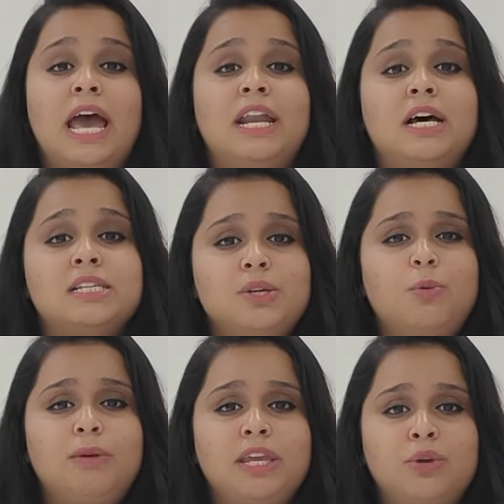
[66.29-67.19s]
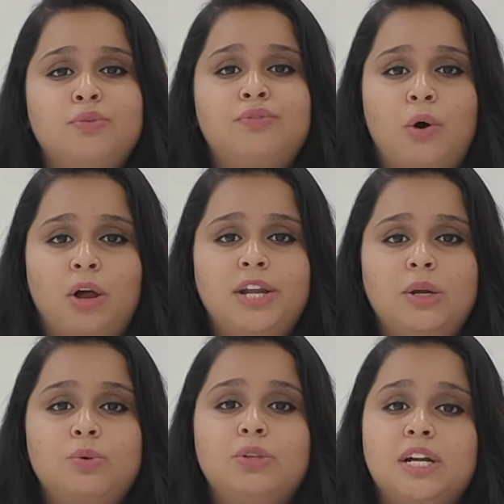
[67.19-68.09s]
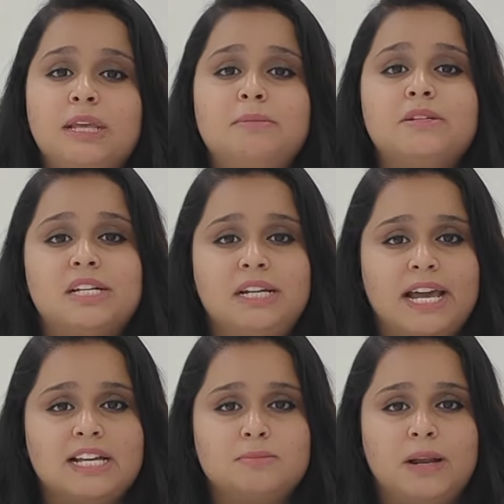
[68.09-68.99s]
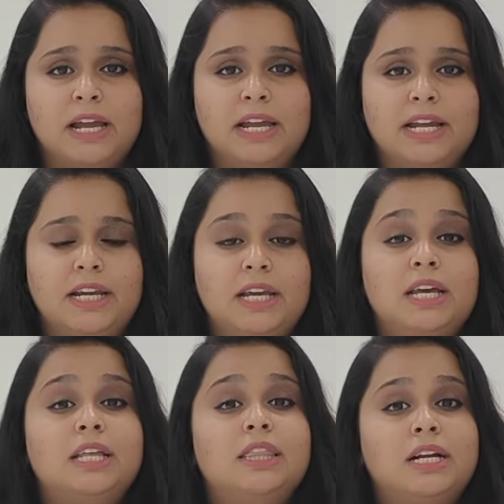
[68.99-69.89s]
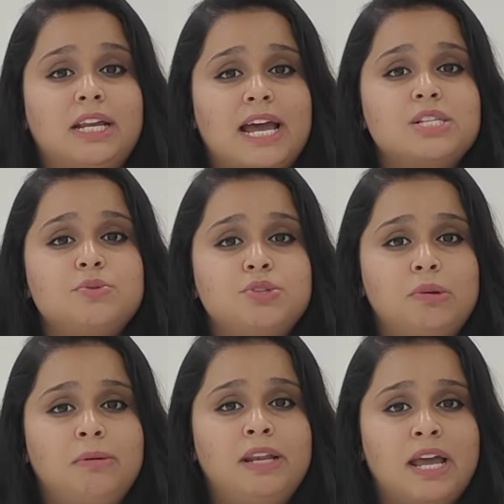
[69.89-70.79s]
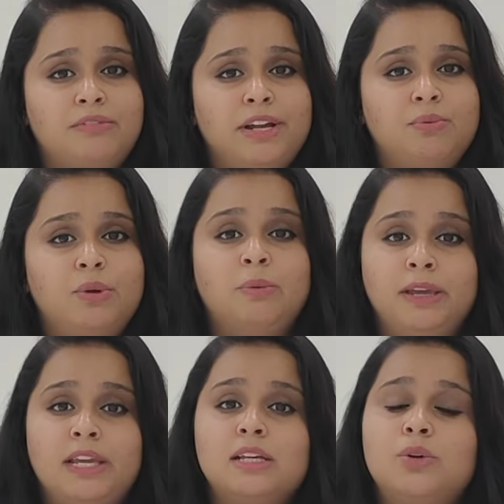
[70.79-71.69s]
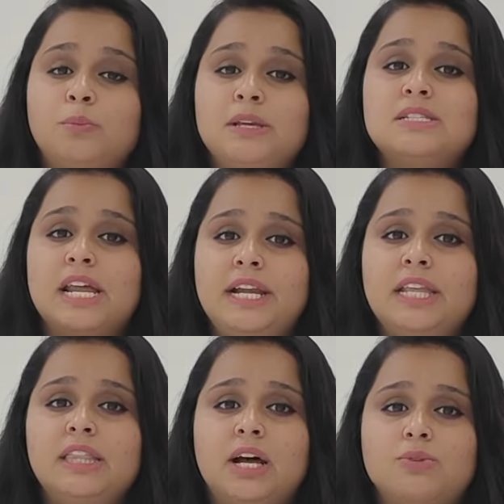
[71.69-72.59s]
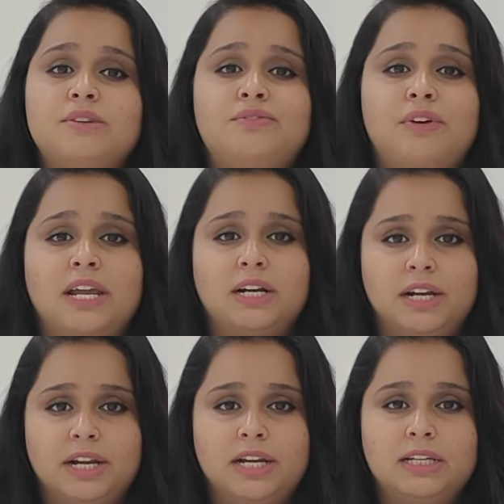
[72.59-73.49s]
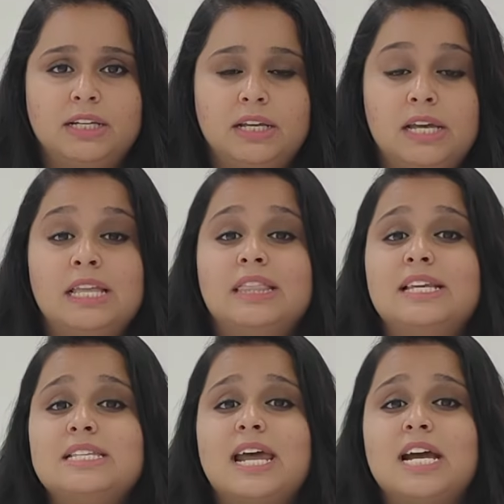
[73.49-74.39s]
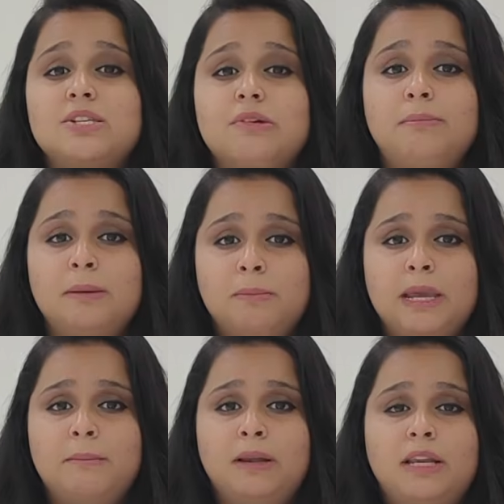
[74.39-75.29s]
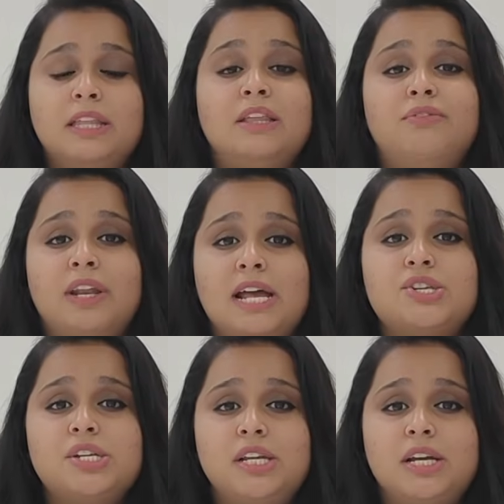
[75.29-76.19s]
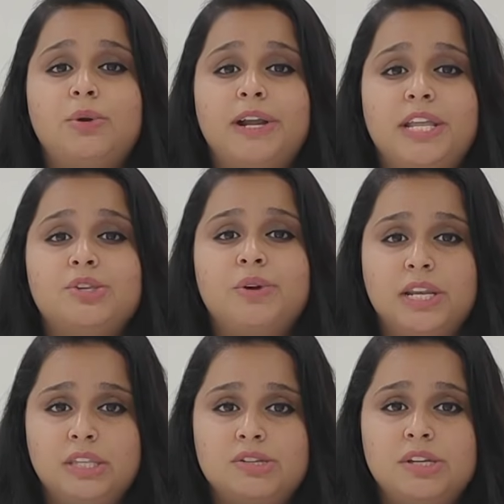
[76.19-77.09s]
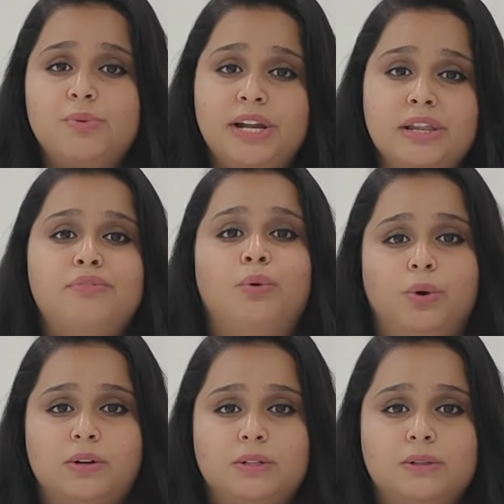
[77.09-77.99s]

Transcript: And assuming you fall into 30% tax bracket, the tax which will be levied will be Rs 19,500. This tax will be payable in the financial year 2023-24.